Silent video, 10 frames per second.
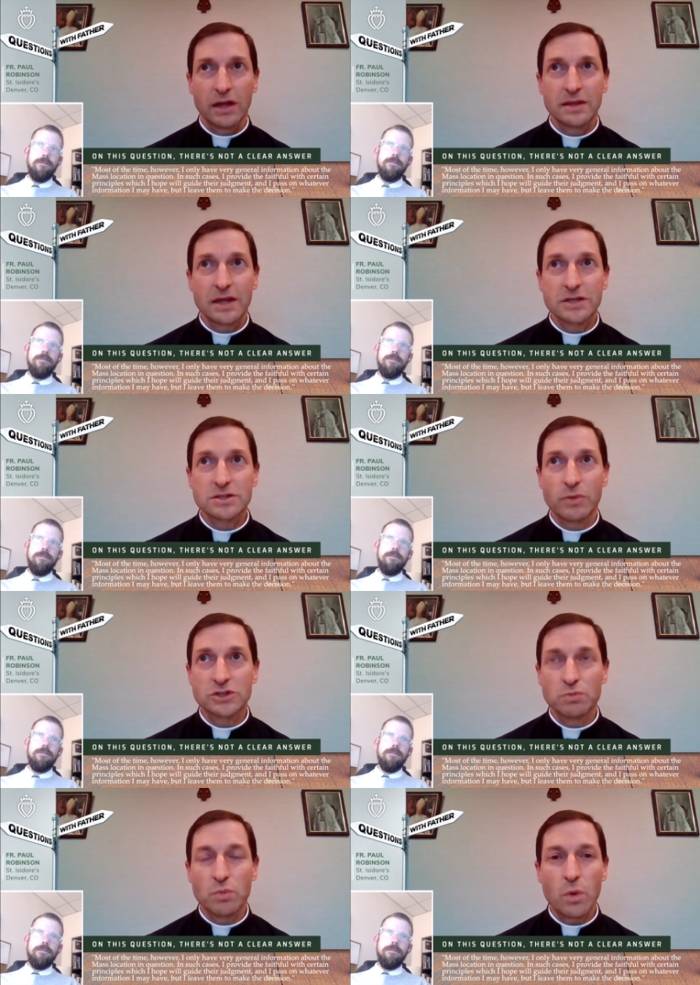that's a
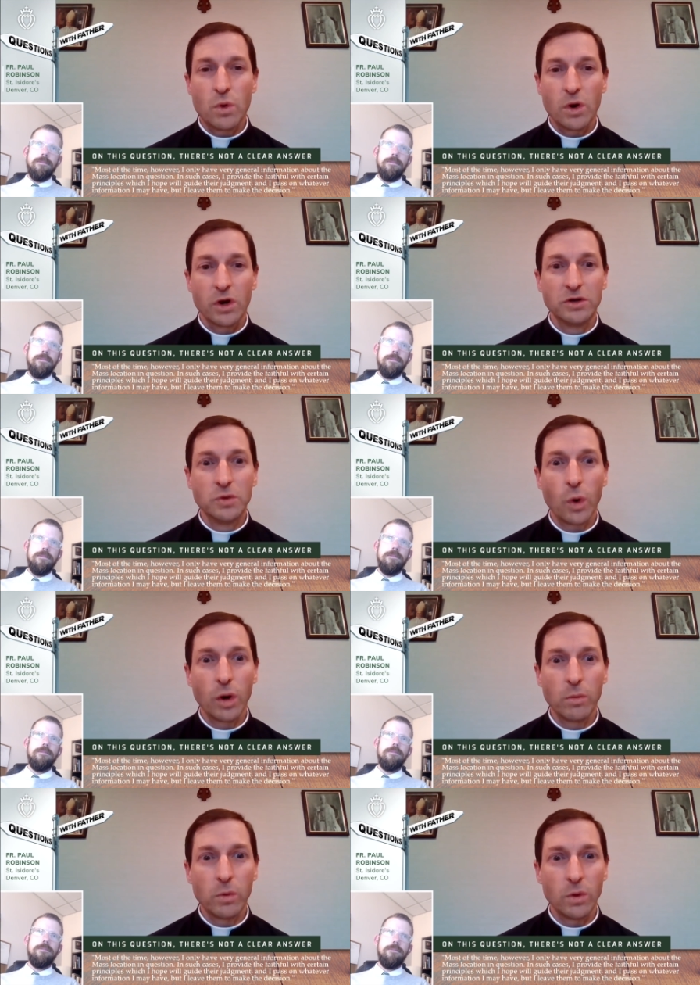much more
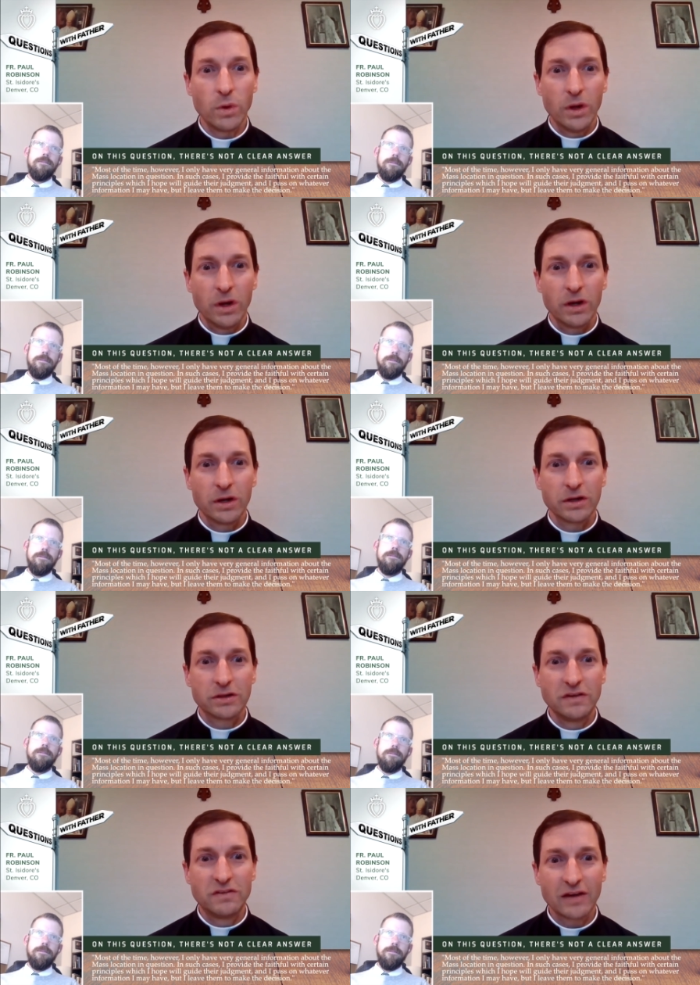normal
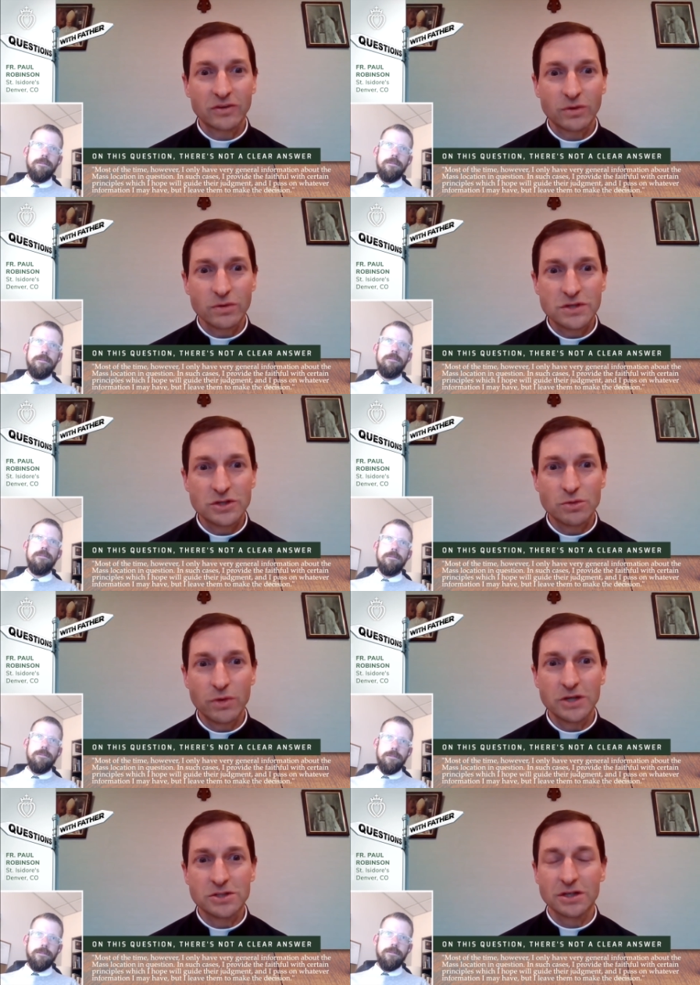ecclesiastical
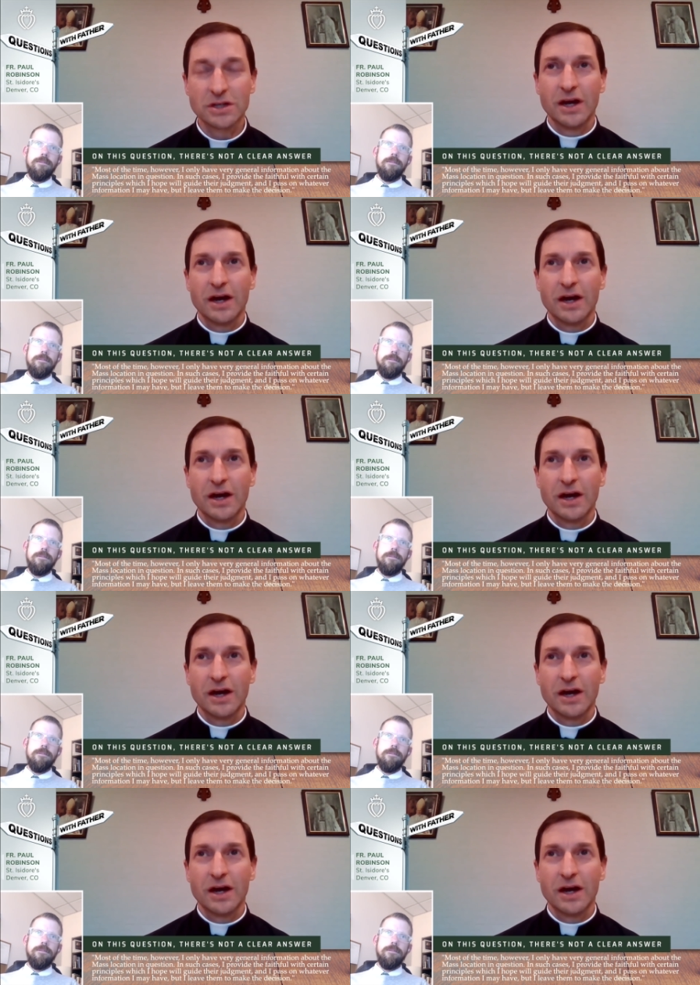situation.